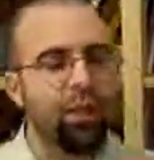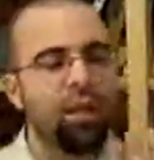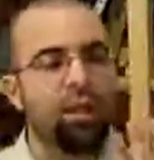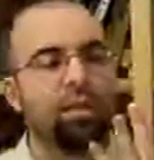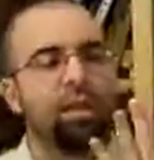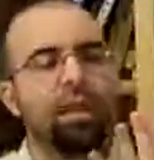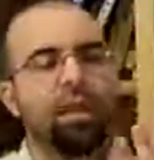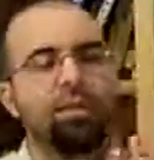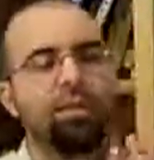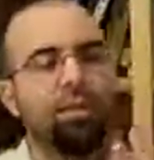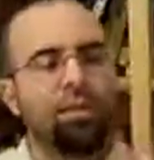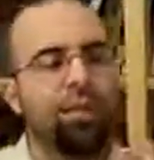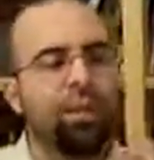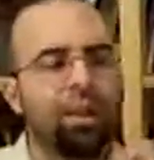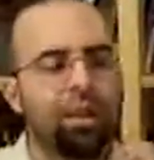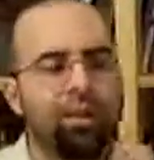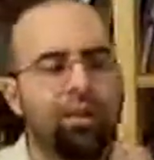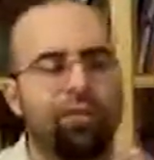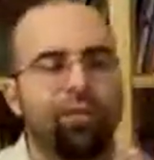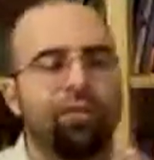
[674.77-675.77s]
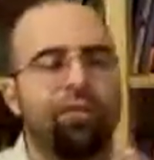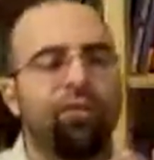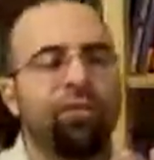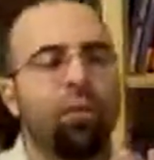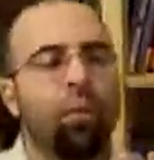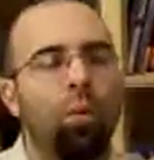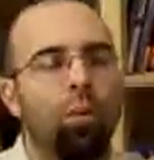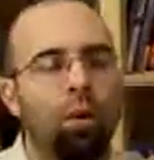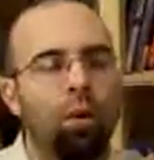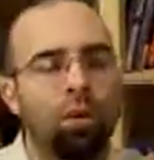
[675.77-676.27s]
Think of
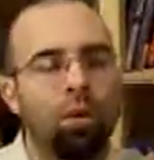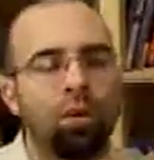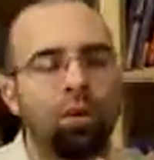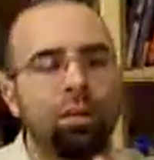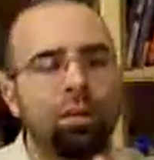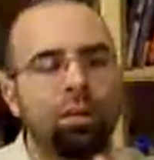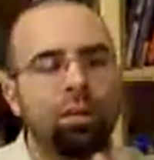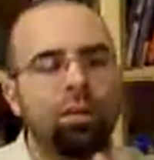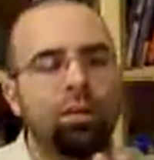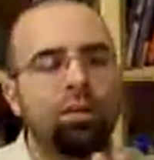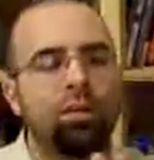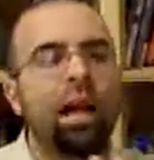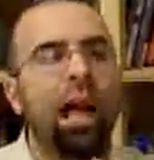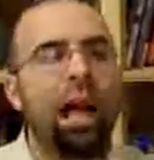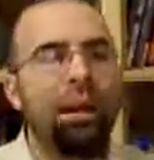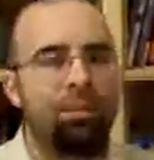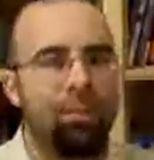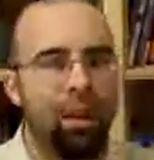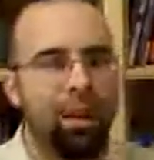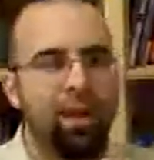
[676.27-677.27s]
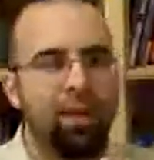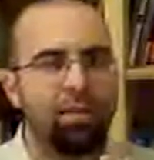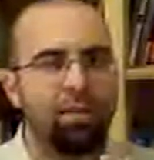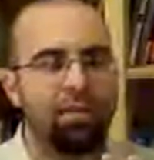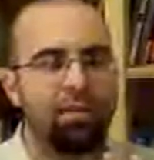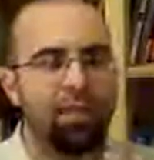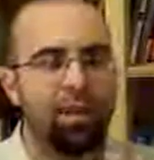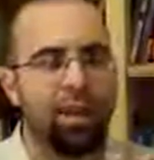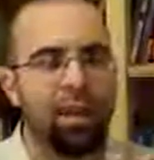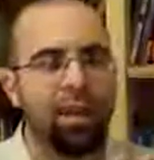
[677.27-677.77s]
4 timelines,
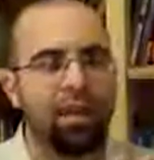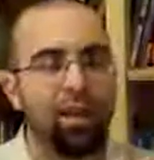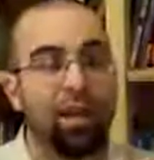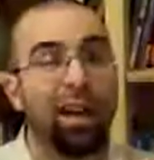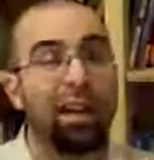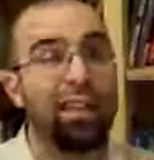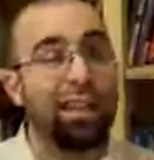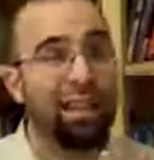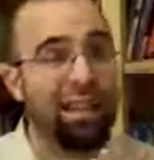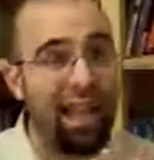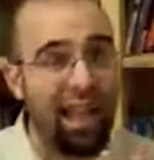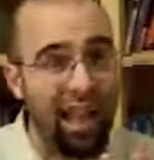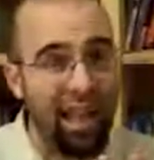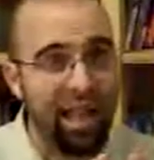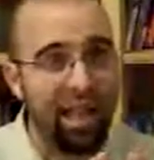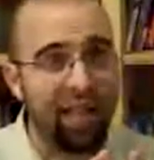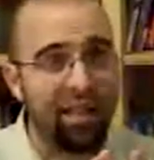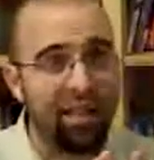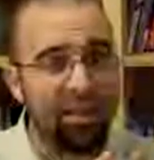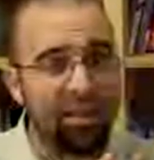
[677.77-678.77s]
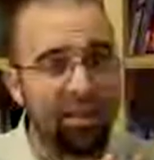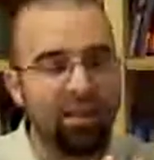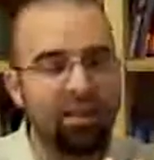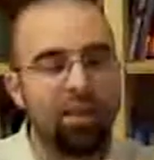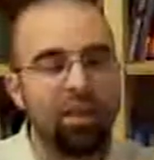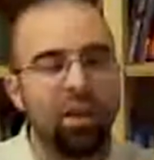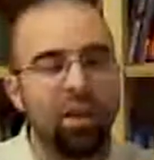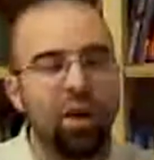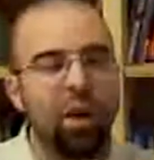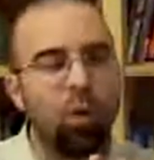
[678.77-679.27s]
okay? A day,
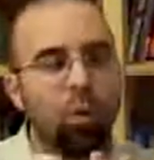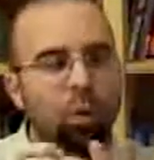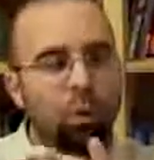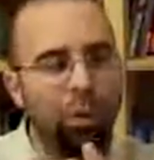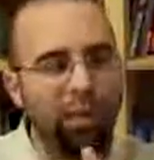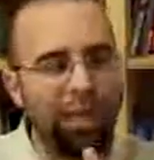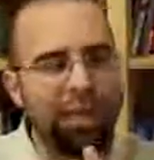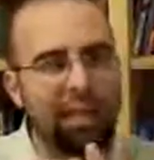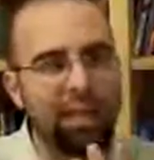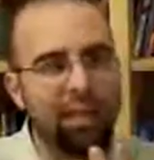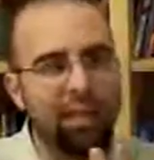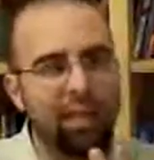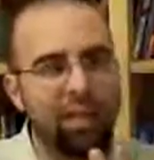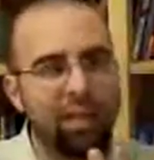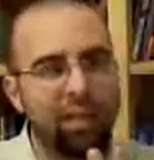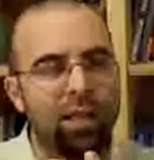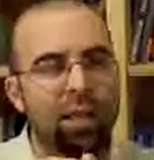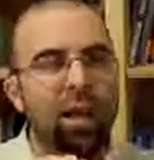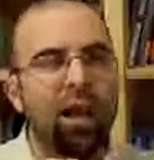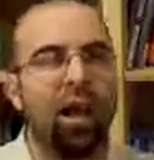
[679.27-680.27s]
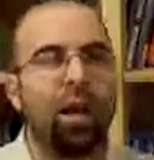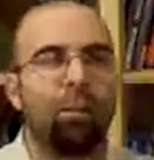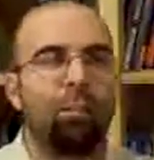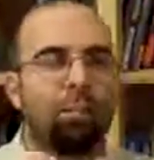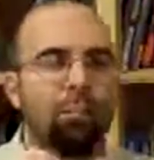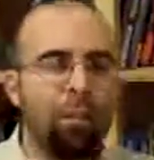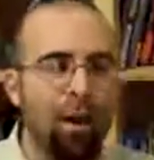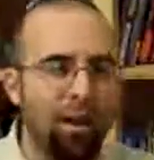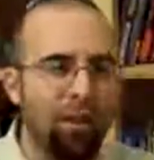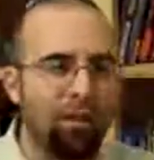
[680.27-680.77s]
a week, a
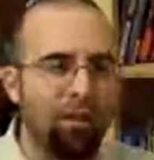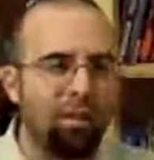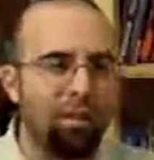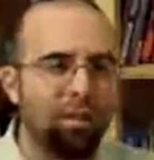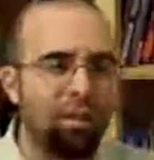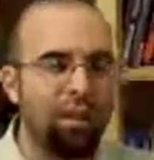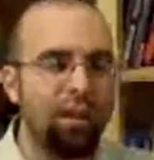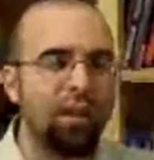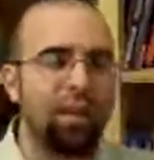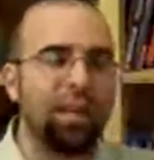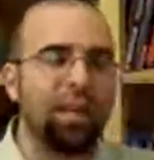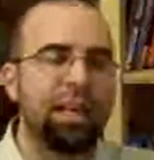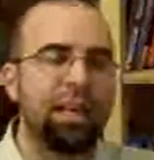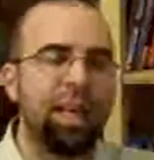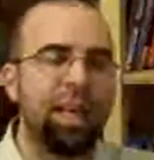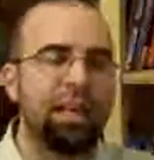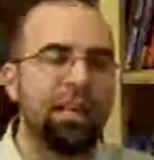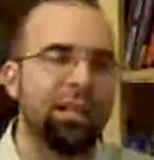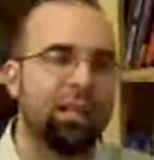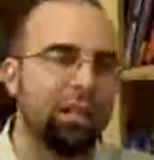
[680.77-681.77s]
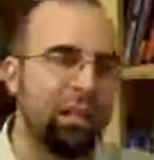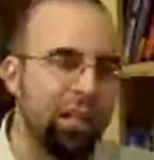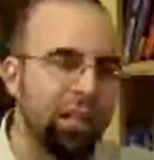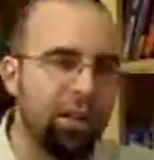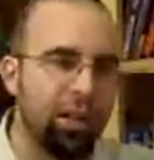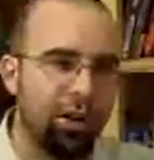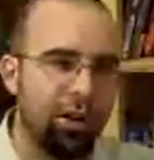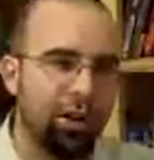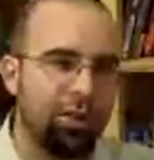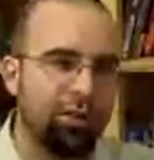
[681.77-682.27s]
month, and a
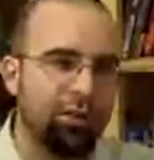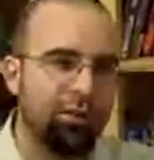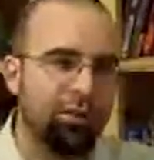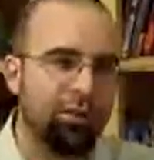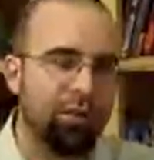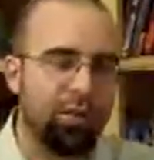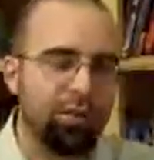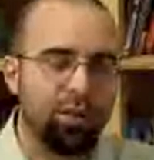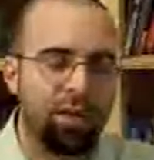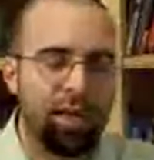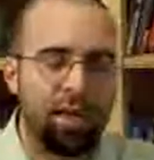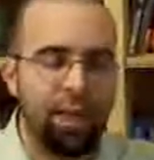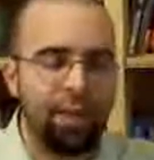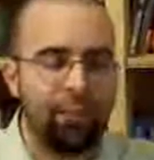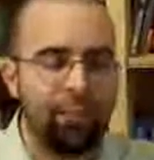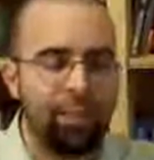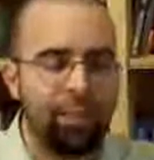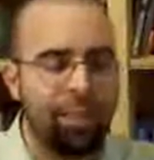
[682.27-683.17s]
year, okay?